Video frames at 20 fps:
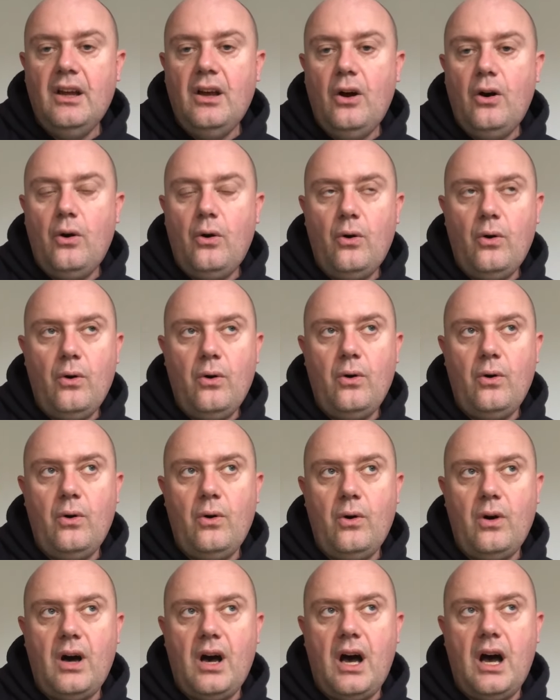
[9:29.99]
or
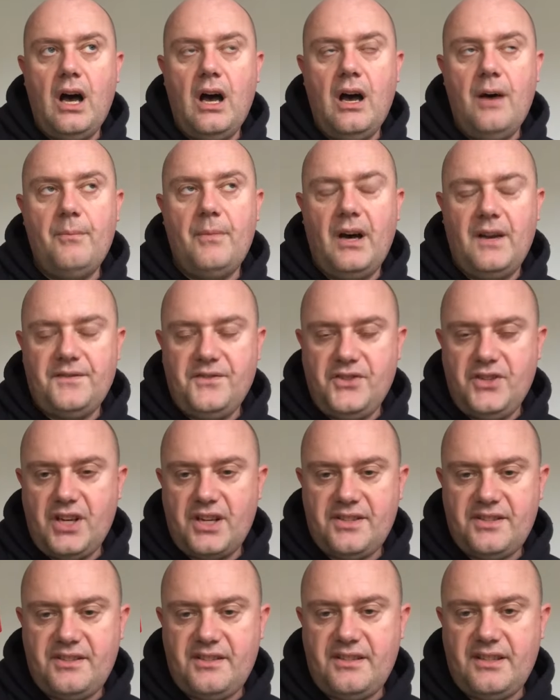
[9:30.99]
I've
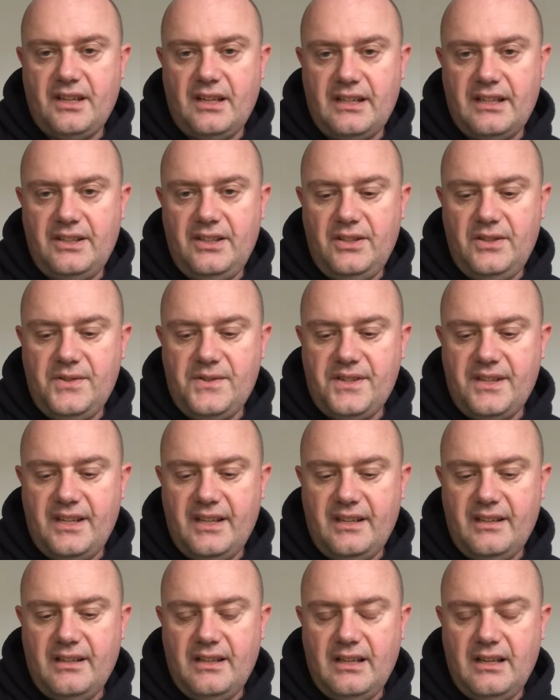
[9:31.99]
just started
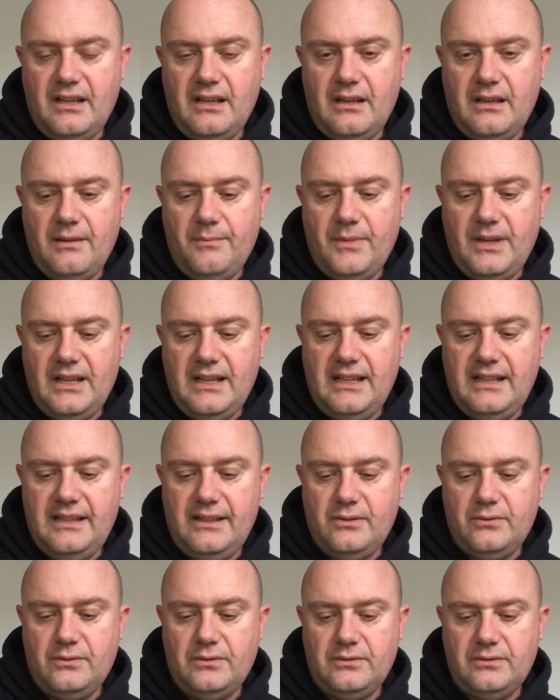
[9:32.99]
using a
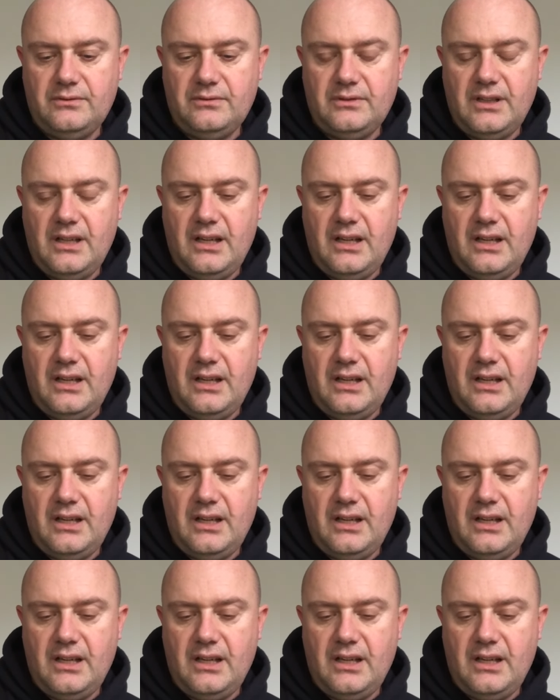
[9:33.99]
little